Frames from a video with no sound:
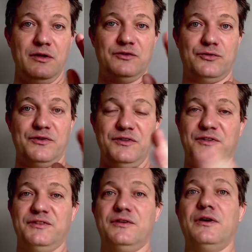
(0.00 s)
so this
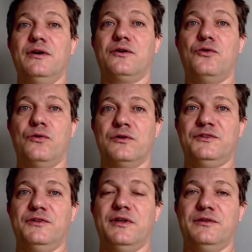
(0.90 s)
is a
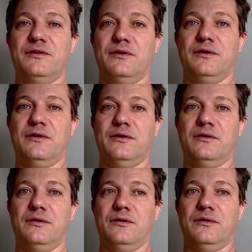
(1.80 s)
course that
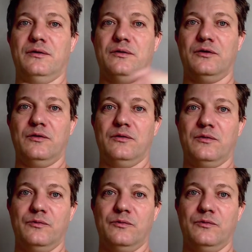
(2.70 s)
uh,